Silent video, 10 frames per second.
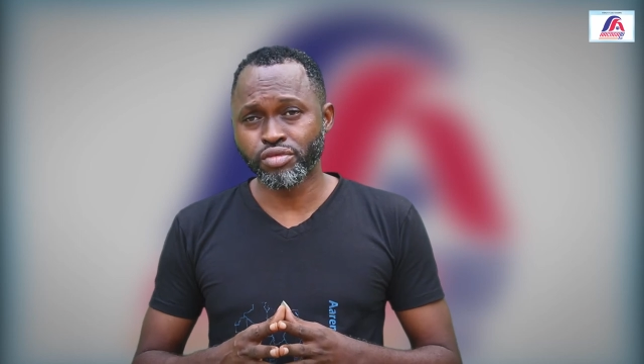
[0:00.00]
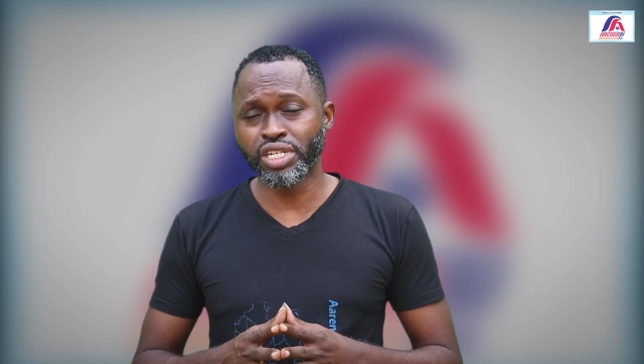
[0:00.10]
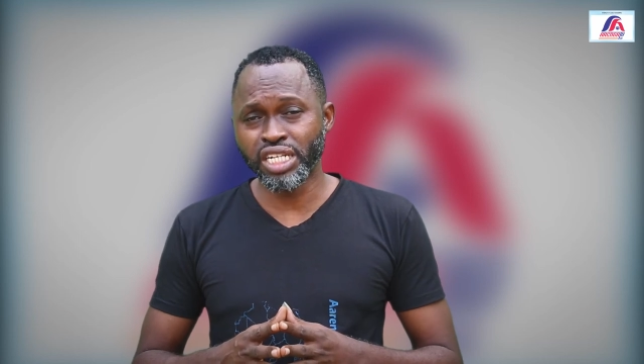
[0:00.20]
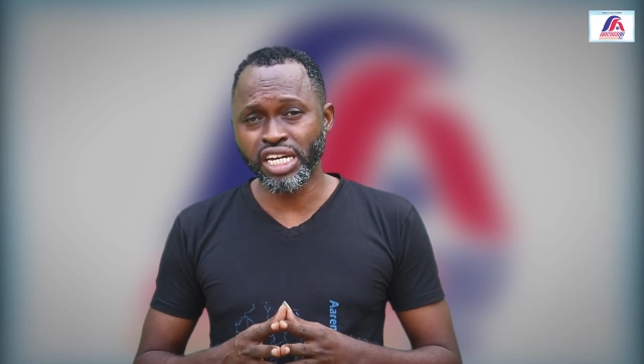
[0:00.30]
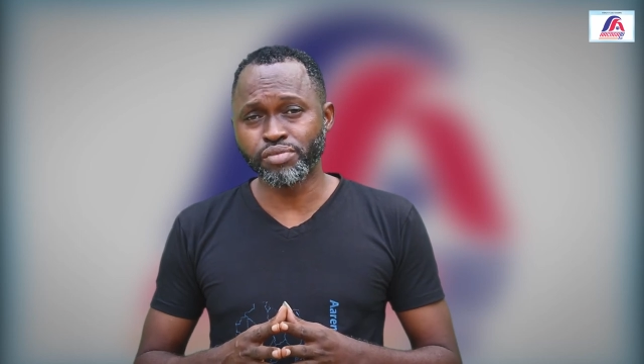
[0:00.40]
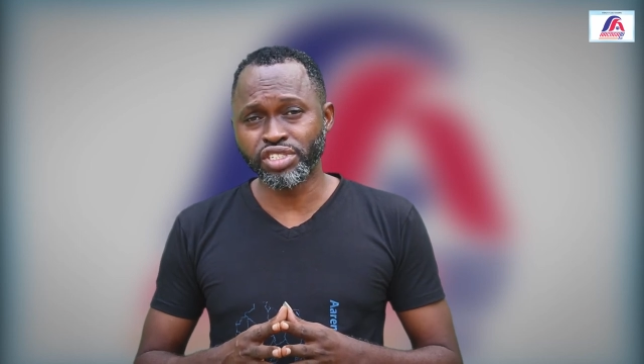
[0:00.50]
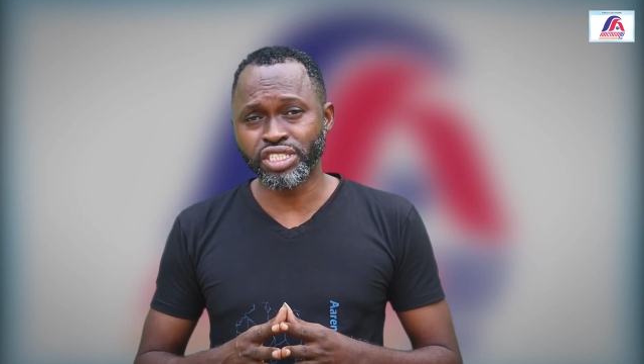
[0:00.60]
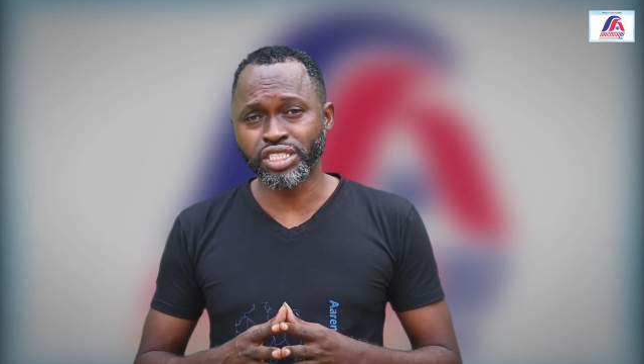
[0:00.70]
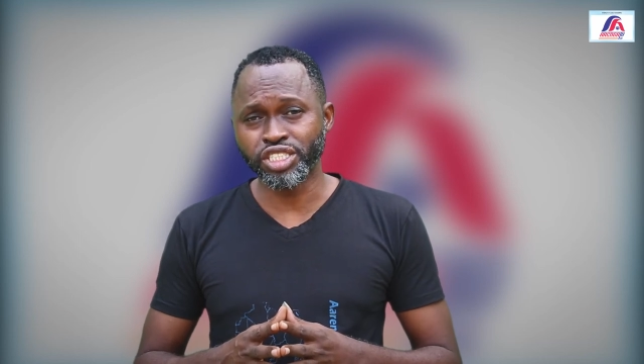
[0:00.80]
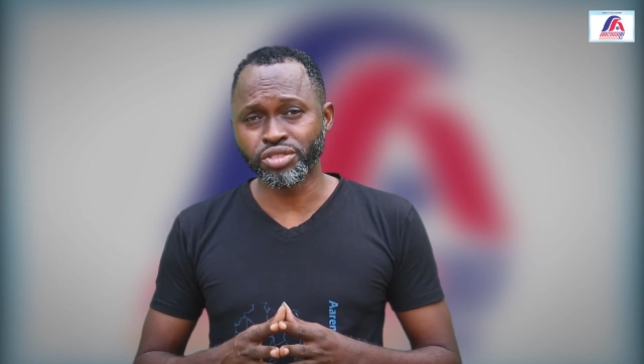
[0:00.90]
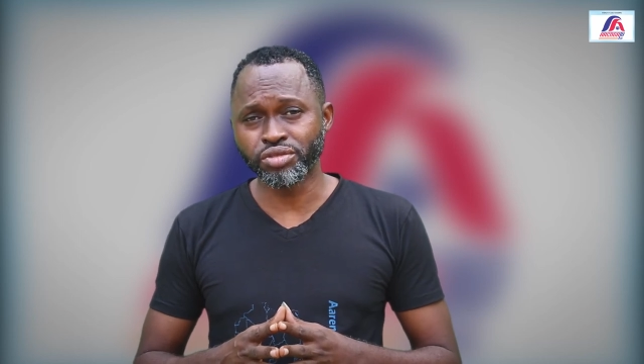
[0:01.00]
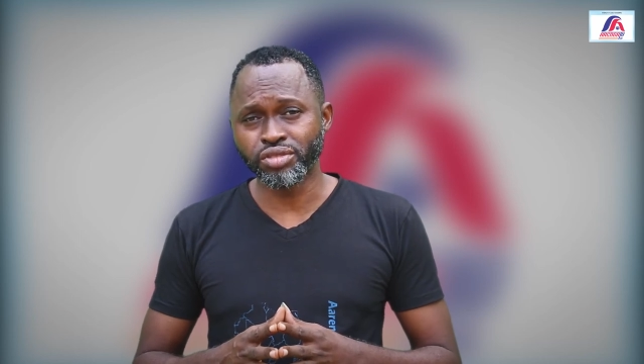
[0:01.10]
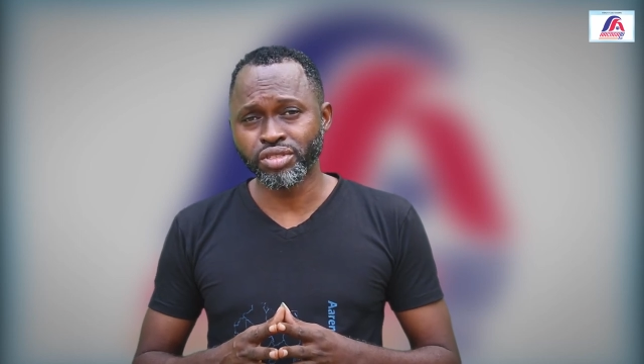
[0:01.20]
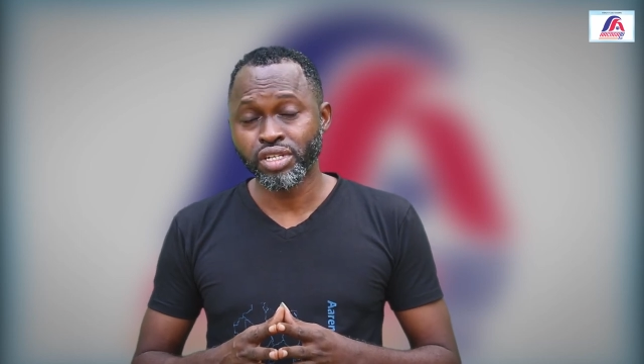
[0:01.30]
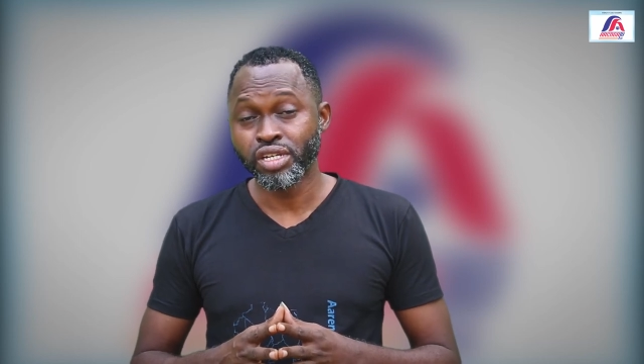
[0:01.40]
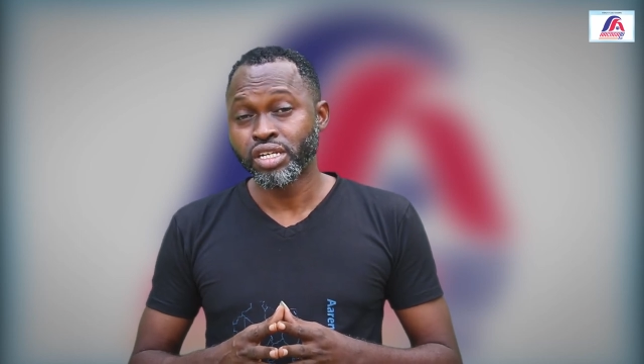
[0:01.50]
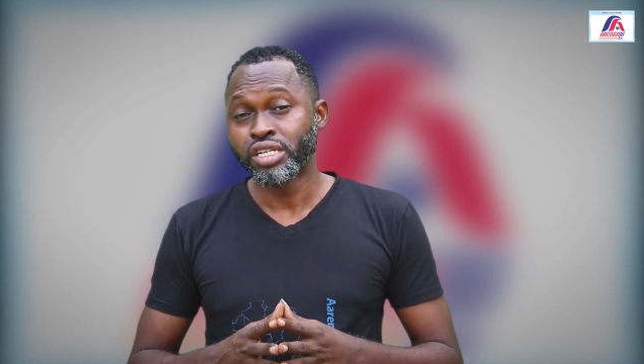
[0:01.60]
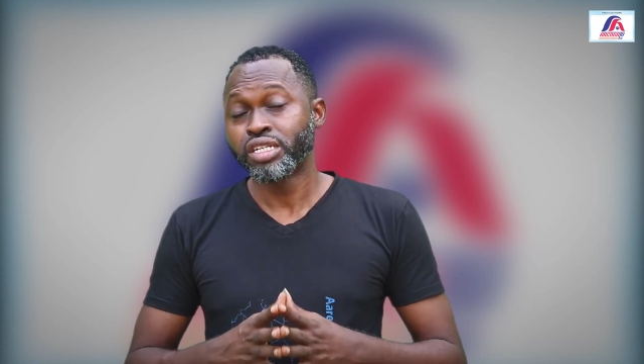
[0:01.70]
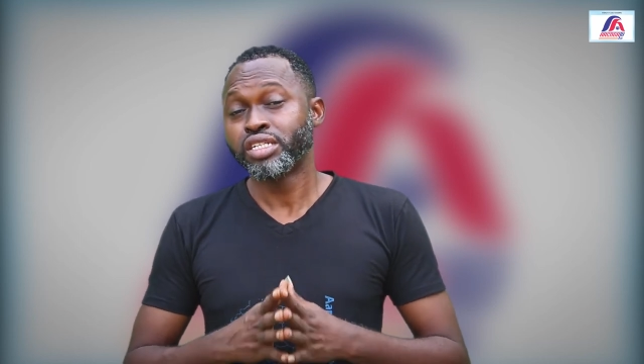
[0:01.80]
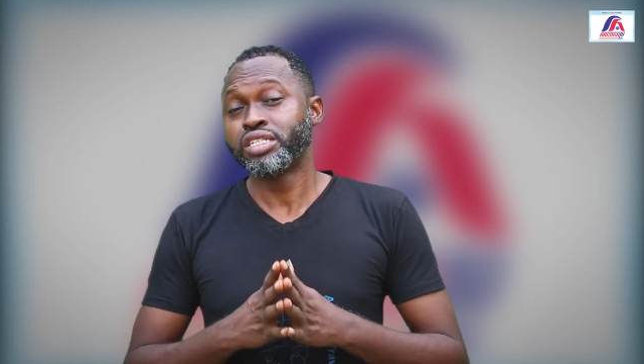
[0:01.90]
Really appreciate
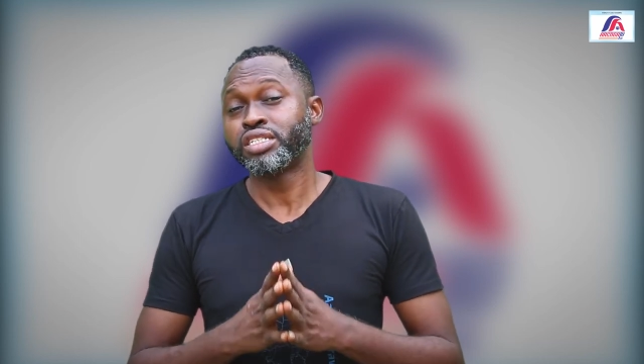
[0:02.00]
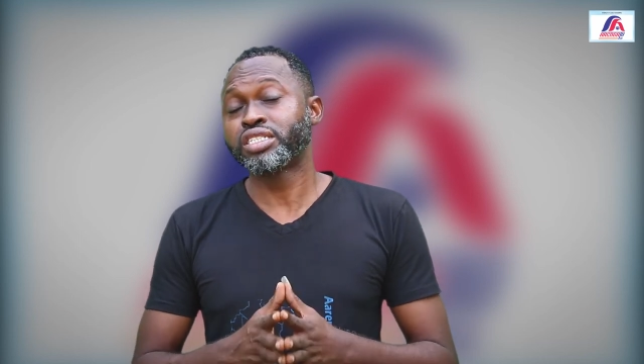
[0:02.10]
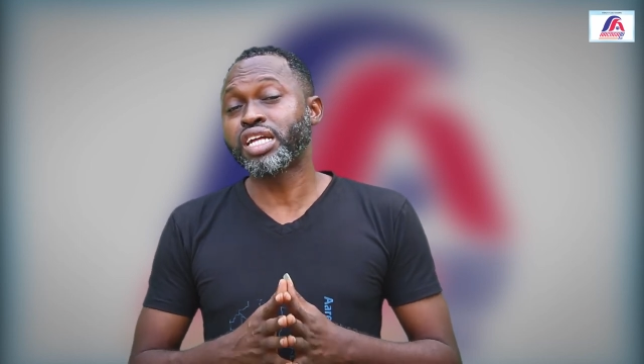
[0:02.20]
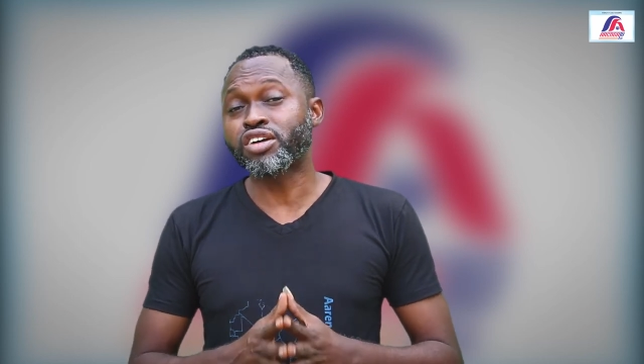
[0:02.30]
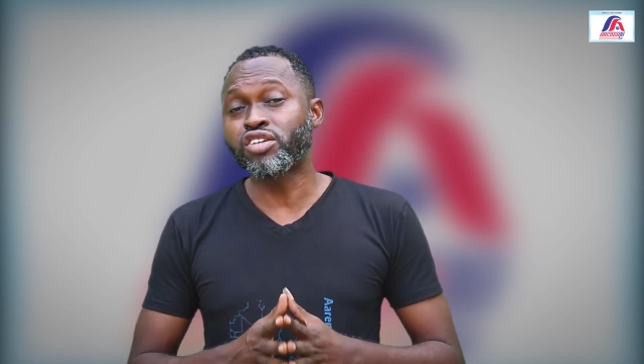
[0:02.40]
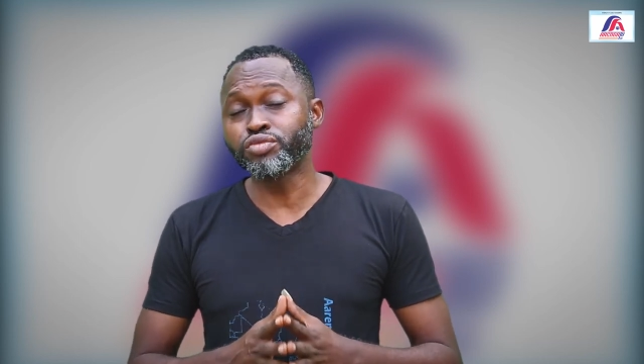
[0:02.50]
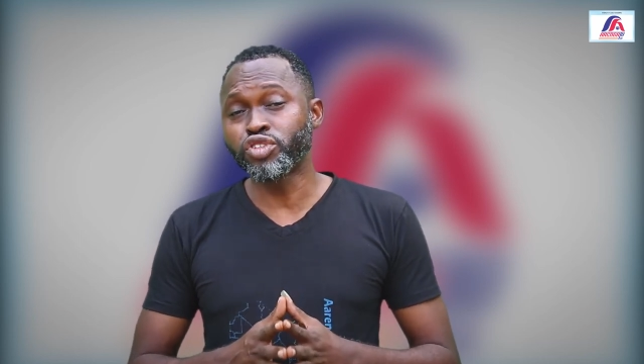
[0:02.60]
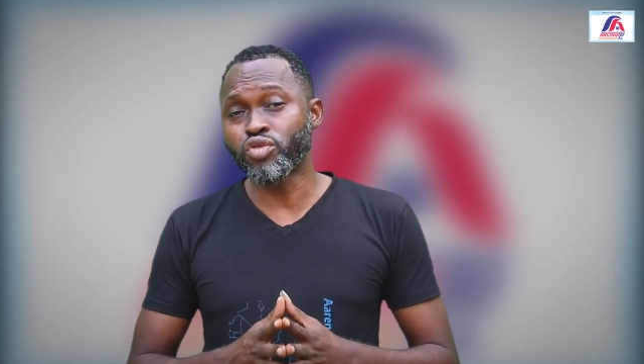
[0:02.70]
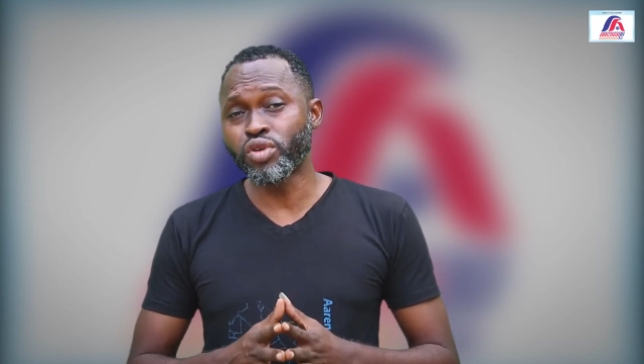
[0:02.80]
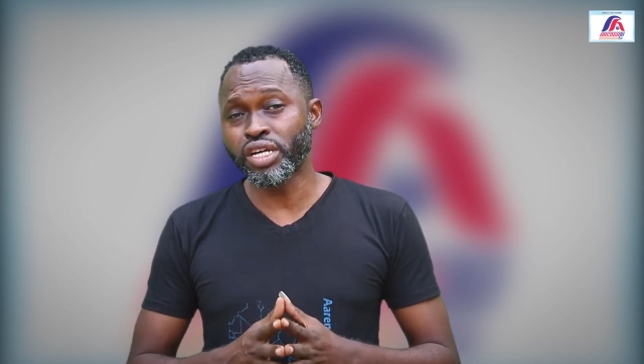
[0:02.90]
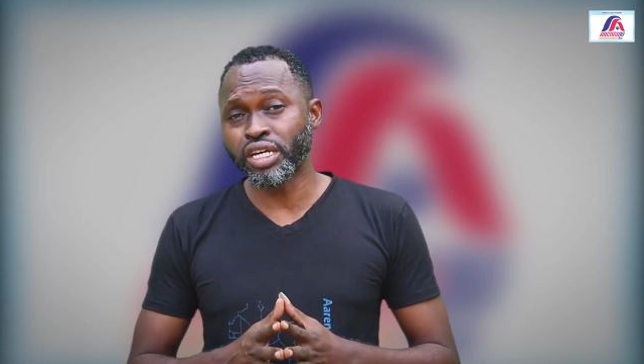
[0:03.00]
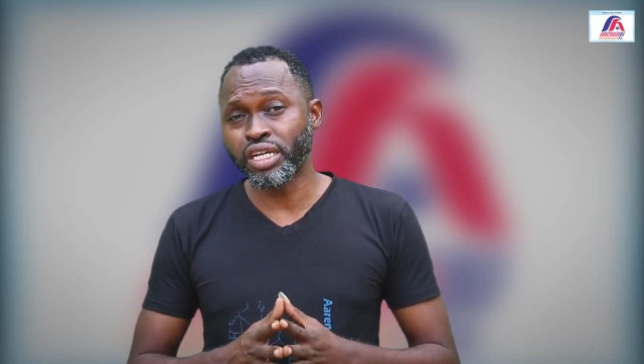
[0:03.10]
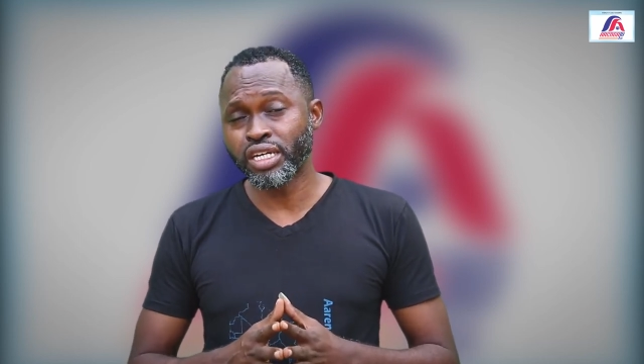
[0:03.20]
you. Till I come your way